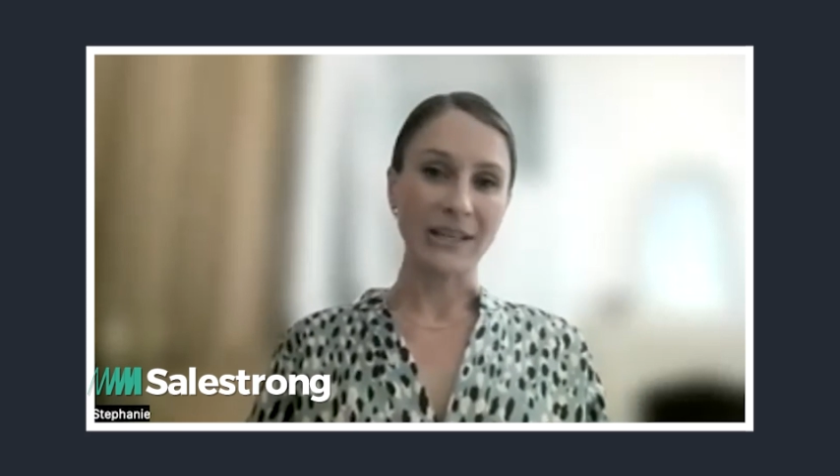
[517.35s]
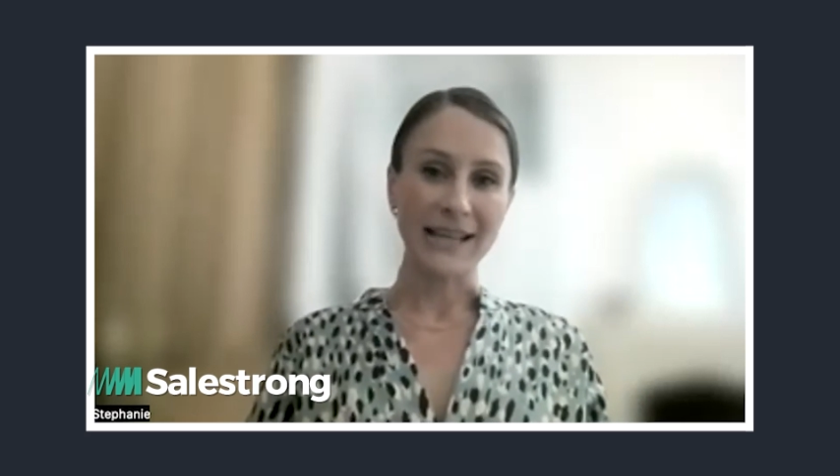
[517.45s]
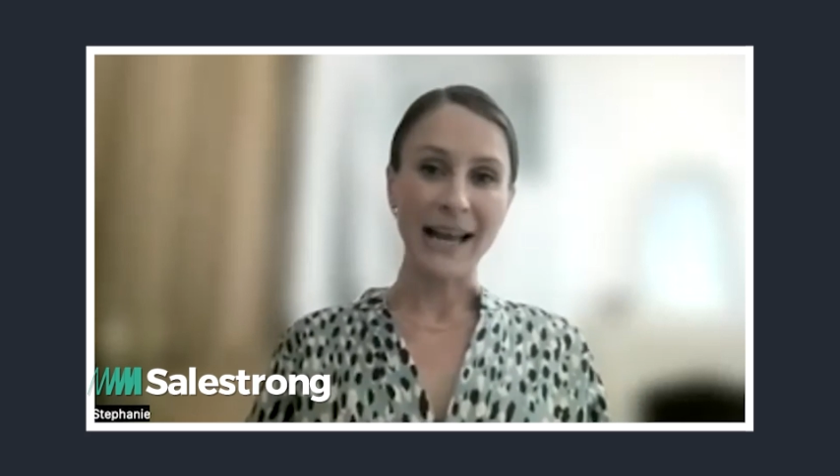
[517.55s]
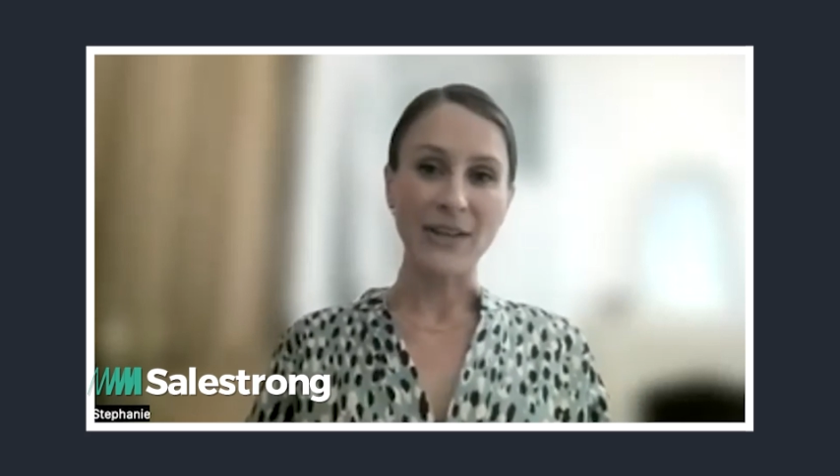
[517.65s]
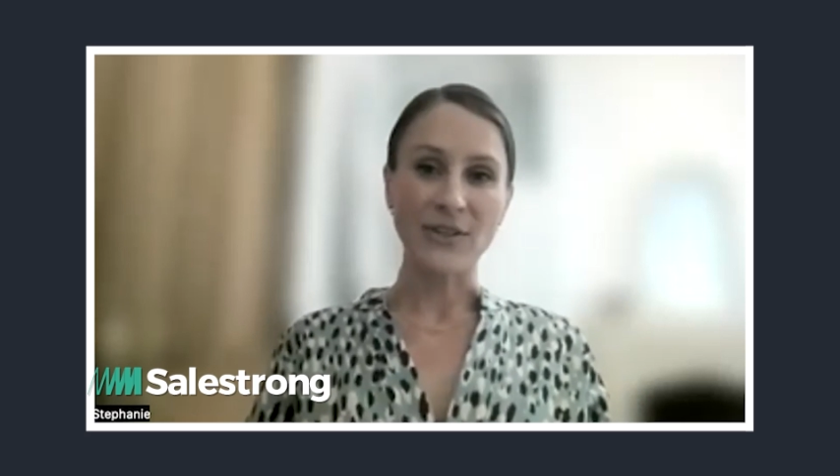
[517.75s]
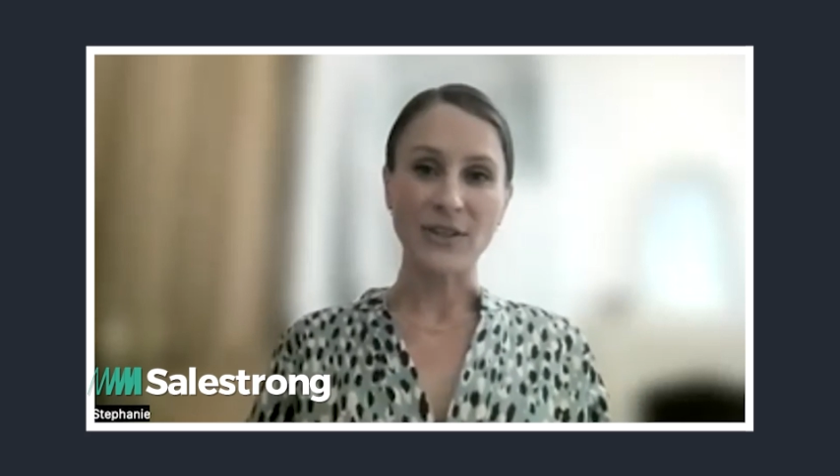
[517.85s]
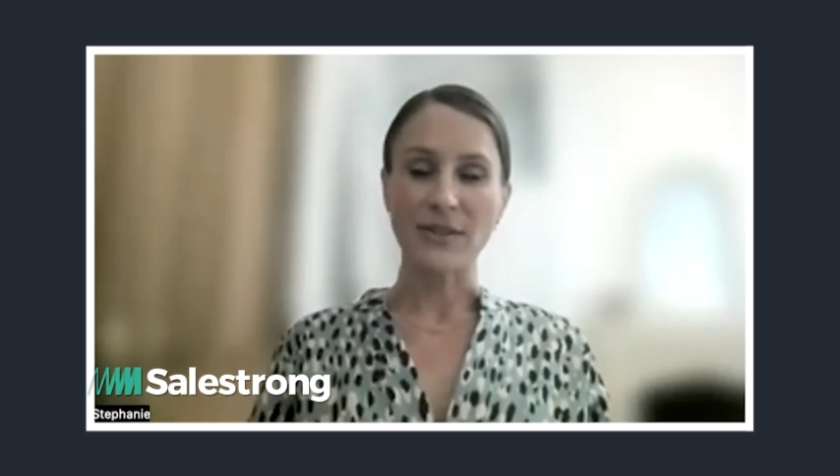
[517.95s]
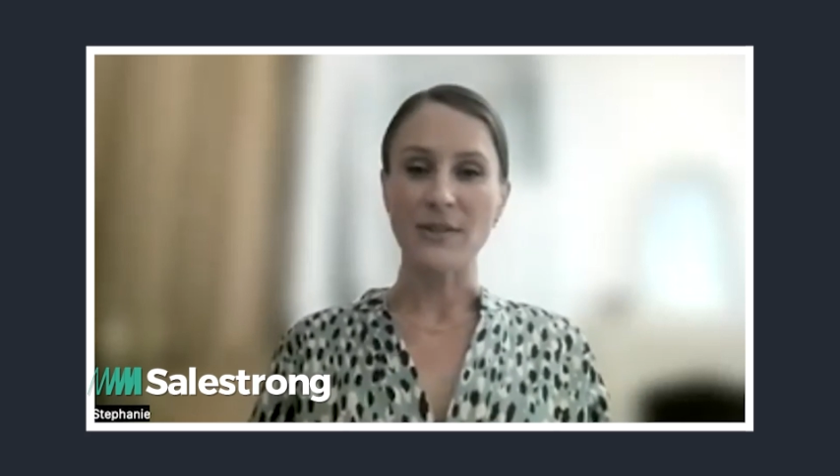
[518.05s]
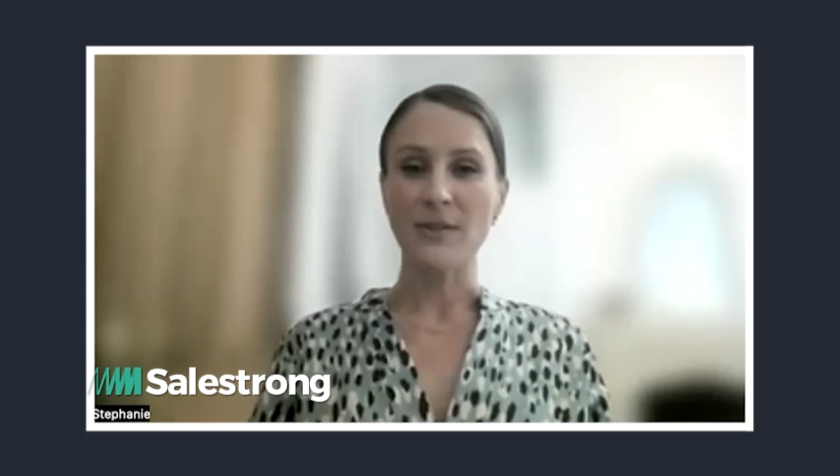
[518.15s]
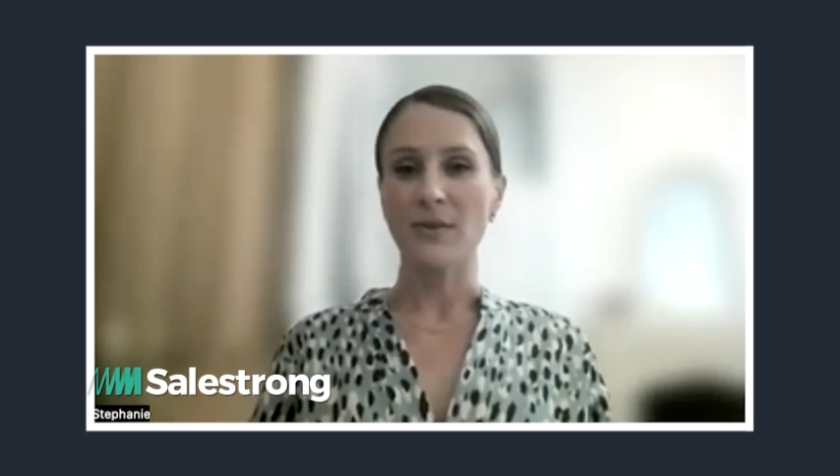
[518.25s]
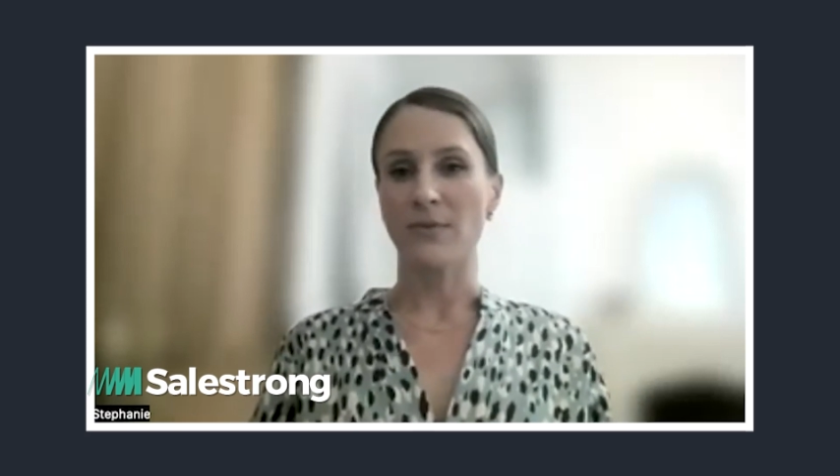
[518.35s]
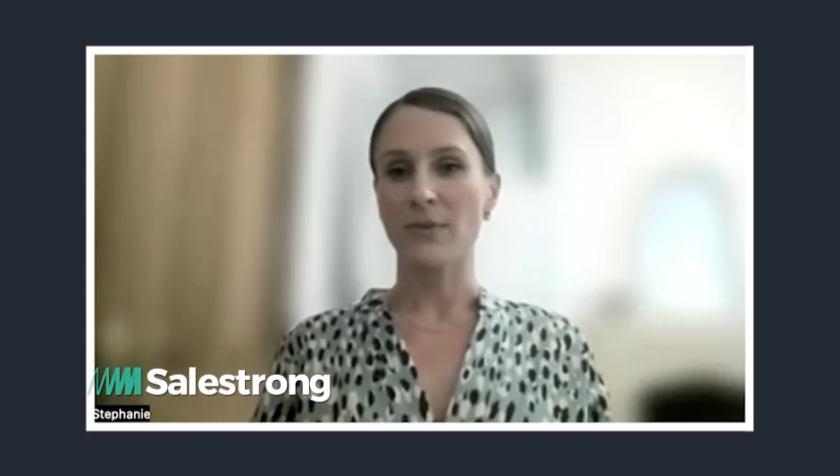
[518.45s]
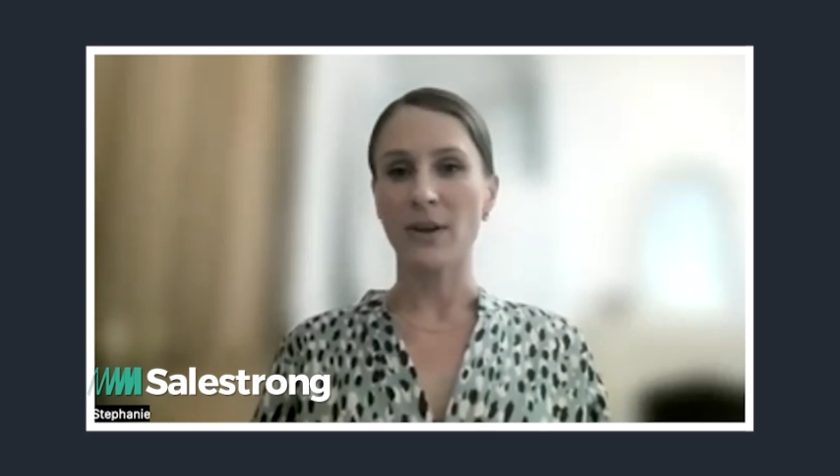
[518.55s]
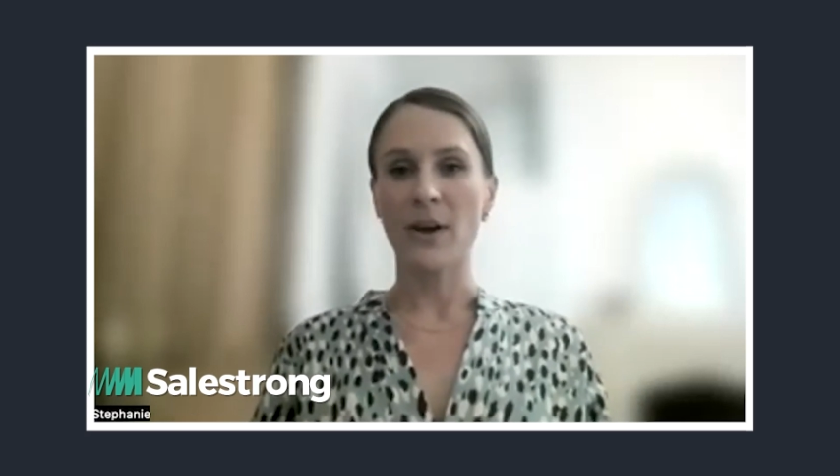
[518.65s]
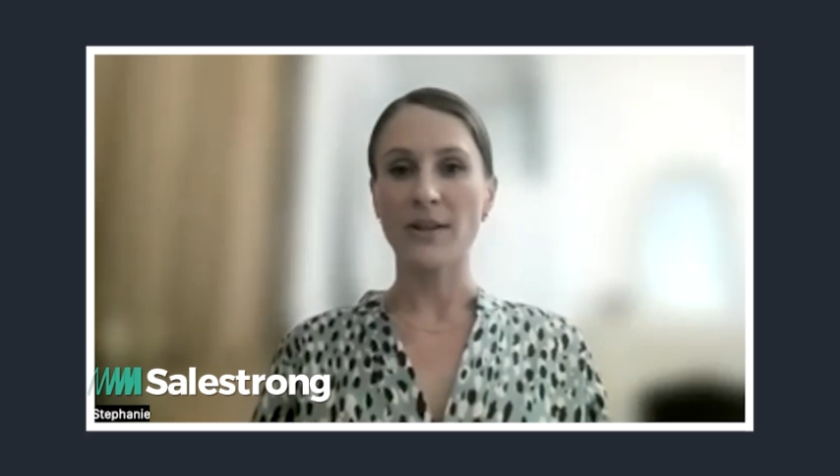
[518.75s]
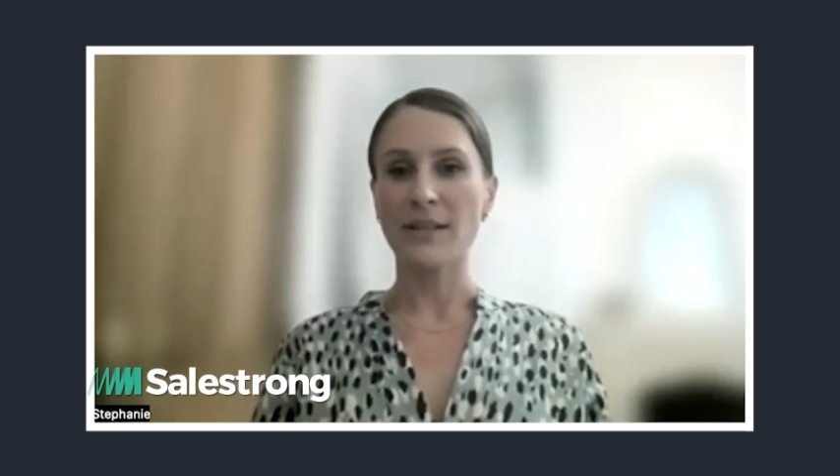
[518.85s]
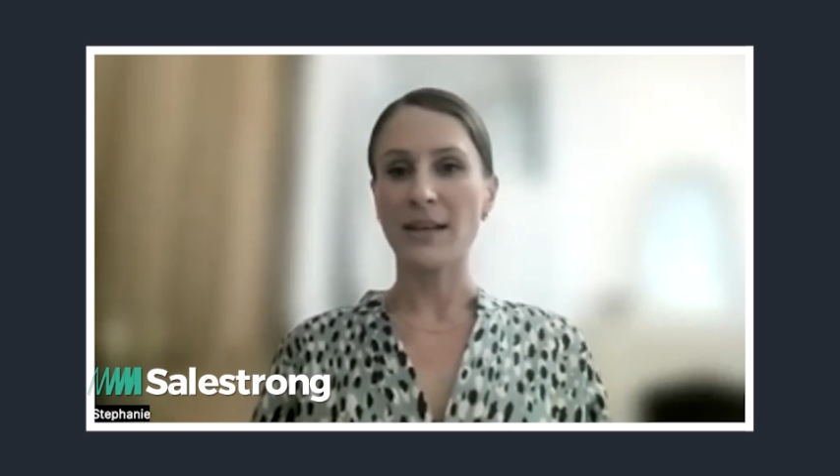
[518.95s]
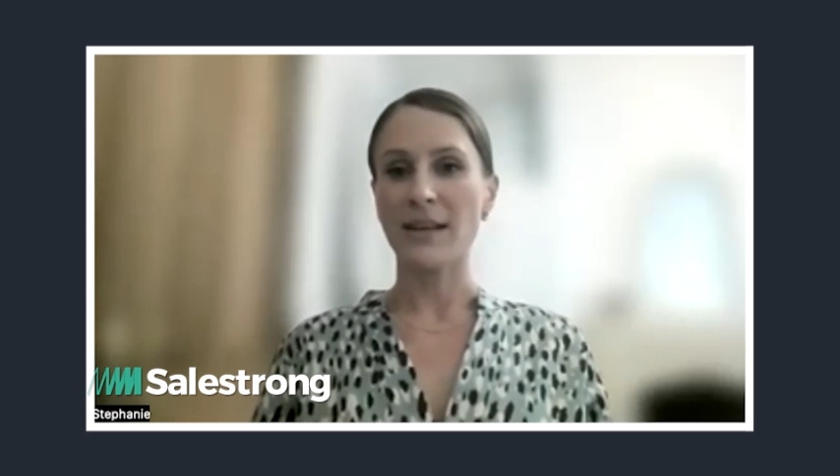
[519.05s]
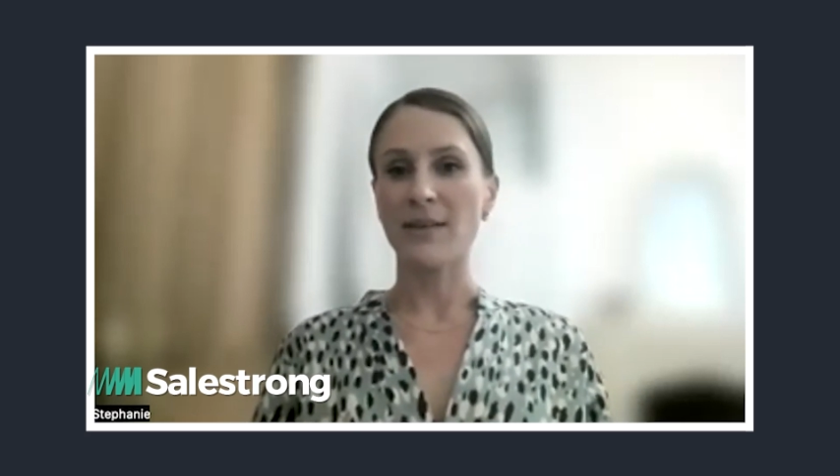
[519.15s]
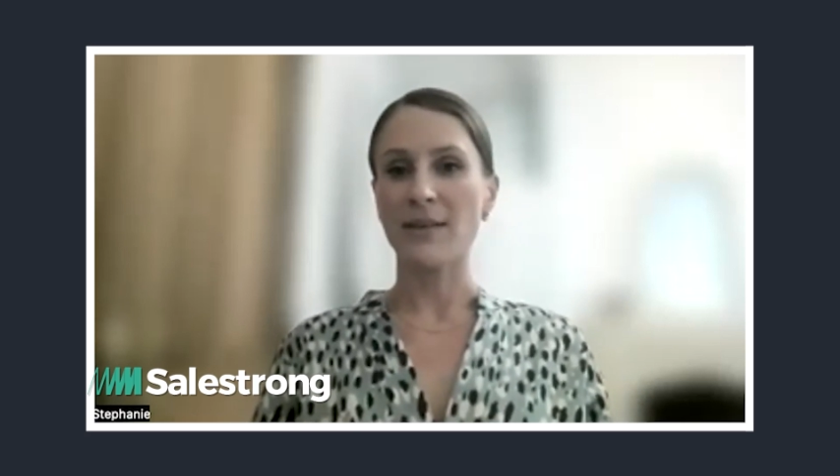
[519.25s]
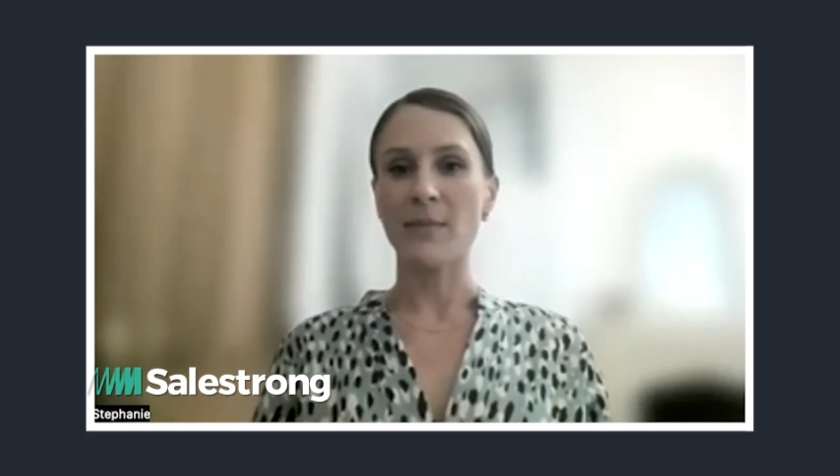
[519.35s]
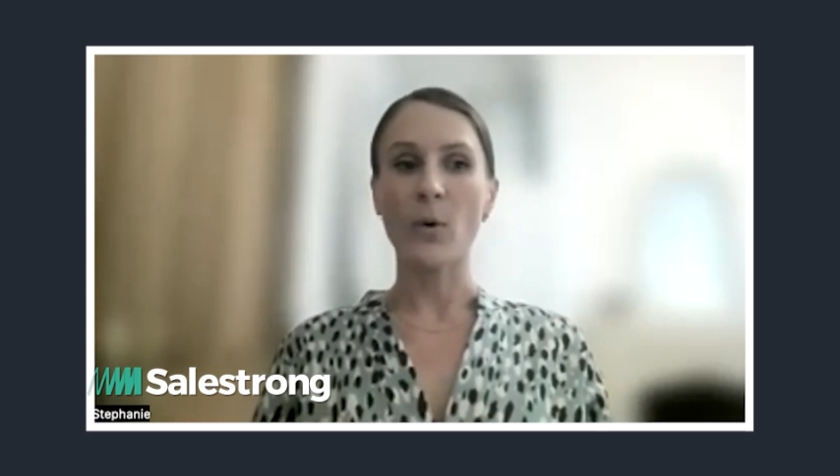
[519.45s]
intelligence regarding